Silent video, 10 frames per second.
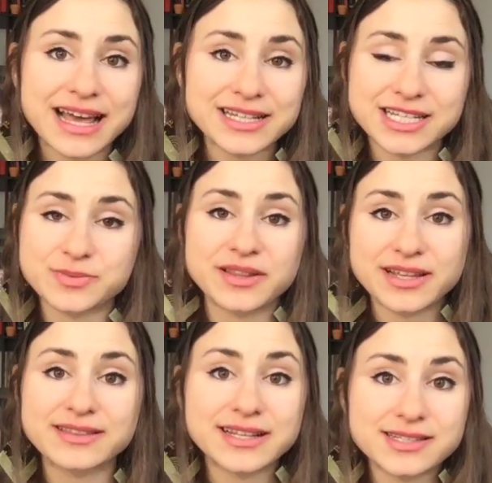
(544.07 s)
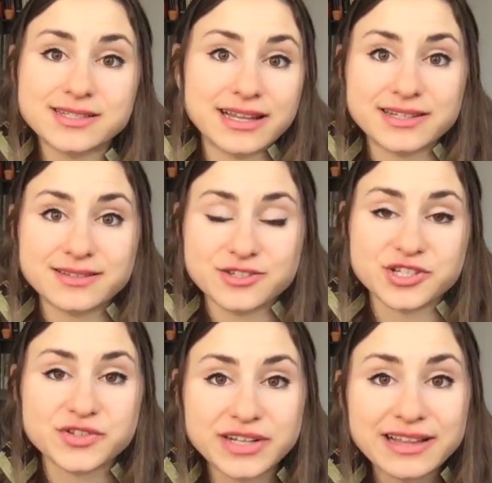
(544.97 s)
that because we think that's
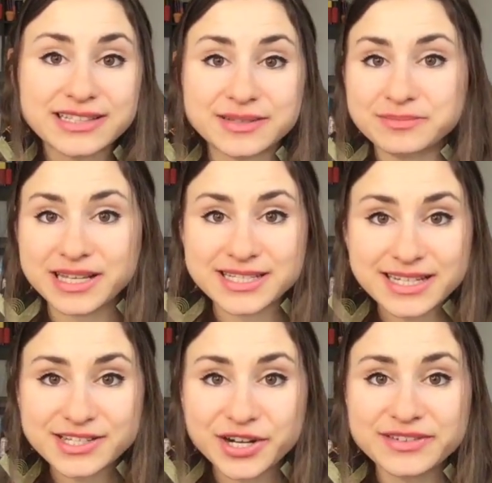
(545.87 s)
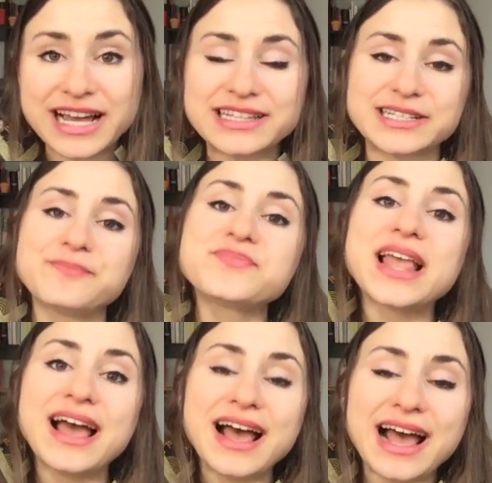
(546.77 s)
just reality, because it is our reality.
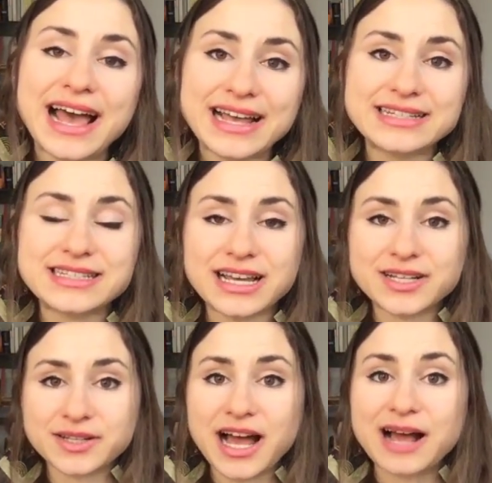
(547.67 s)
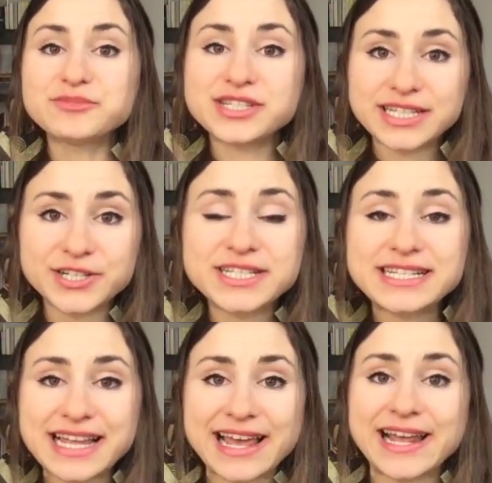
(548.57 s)
And I'm just here to
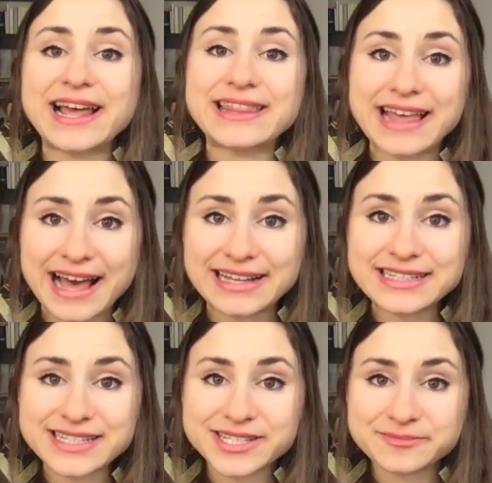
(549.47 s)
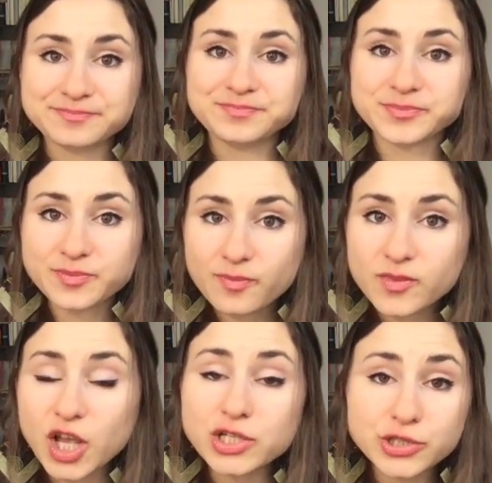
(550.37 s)
say that
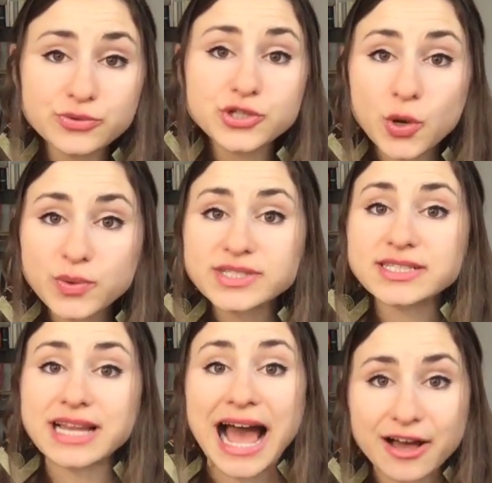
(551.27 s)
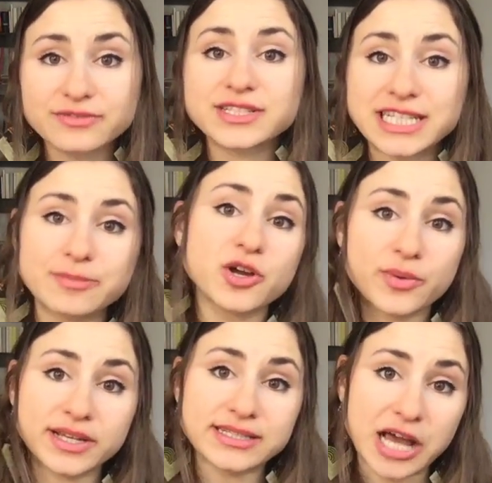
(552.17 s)
you don't have to keep
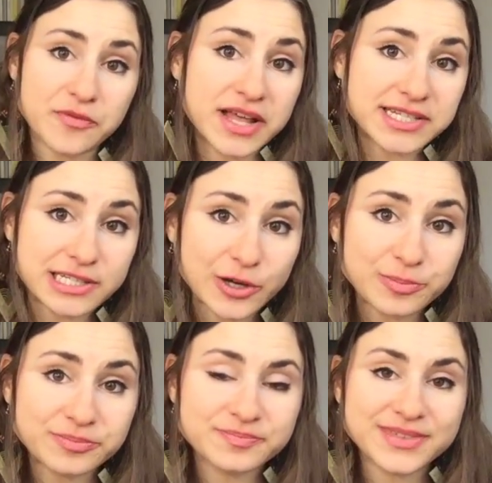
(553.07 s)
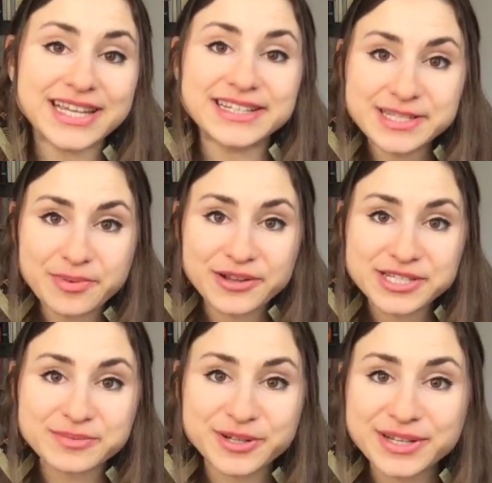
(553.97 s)
going down that slope. It is
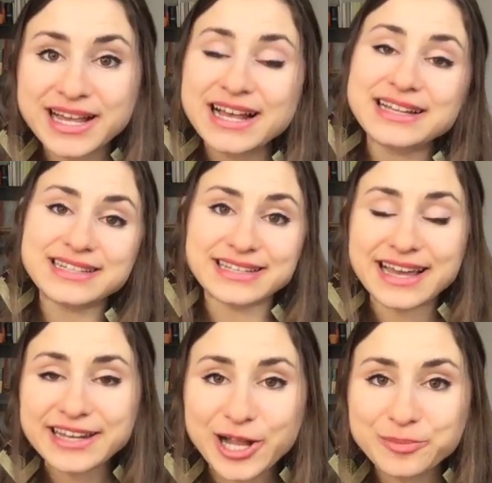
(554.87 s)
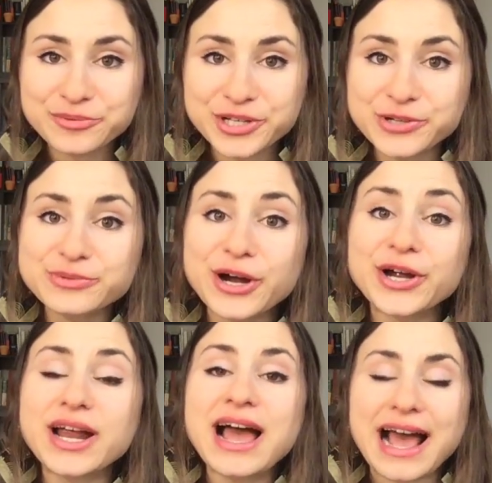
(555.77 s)
possible to get help where you
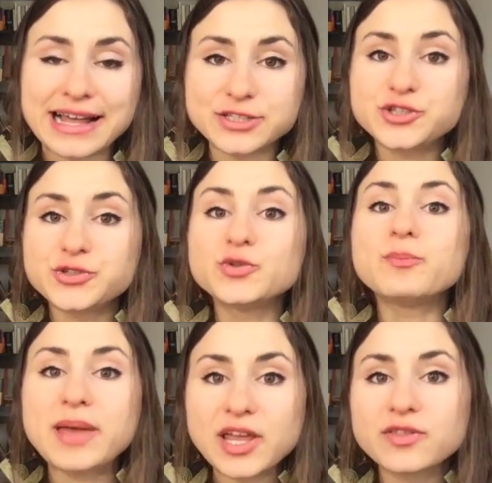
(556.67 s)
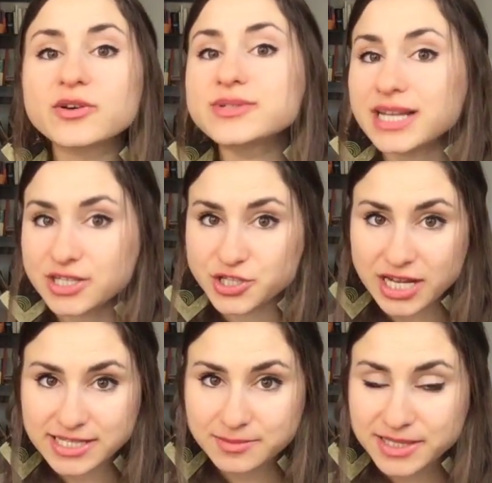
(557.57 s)
are and to make those
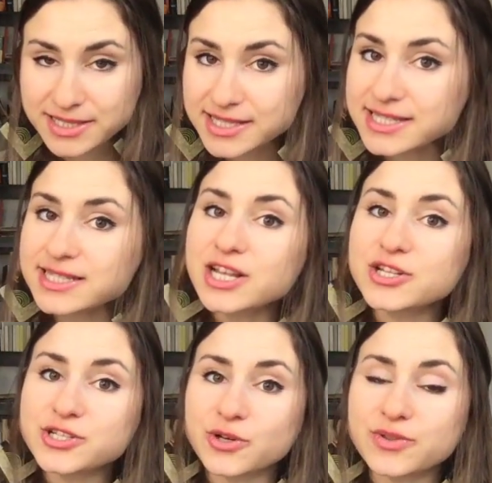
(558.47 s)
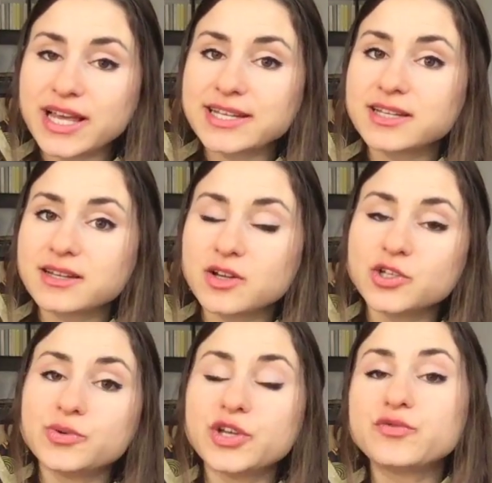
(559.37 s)
adjustments so that
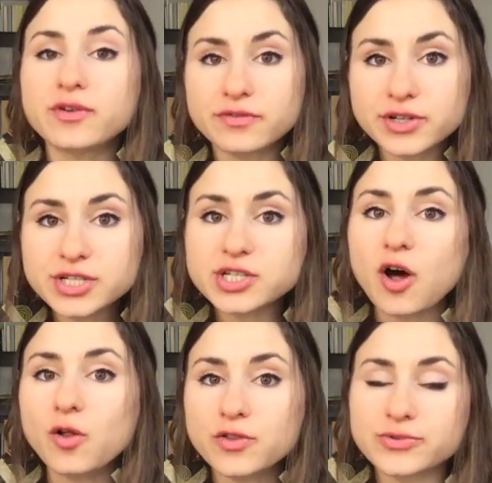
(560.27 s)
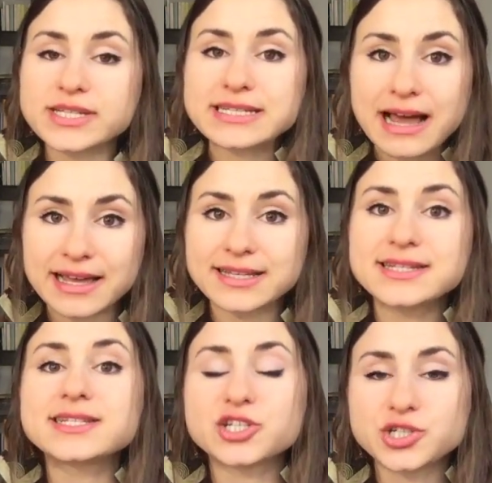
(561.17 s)
you can reverse all those
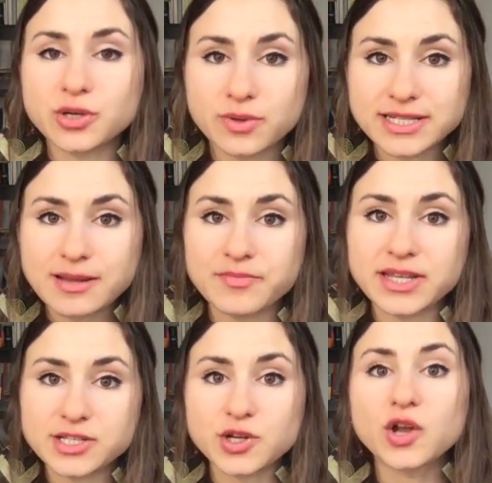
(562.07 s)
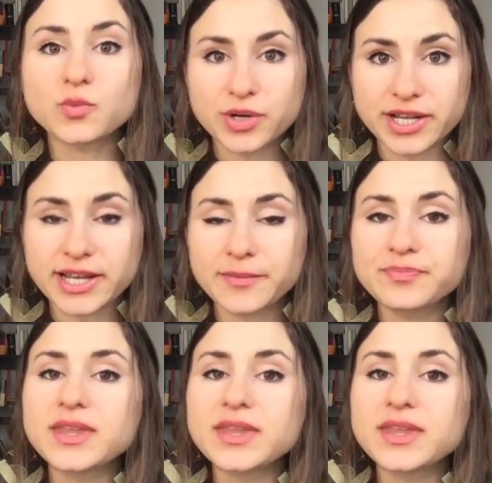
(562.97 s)
signs that show that something is not working.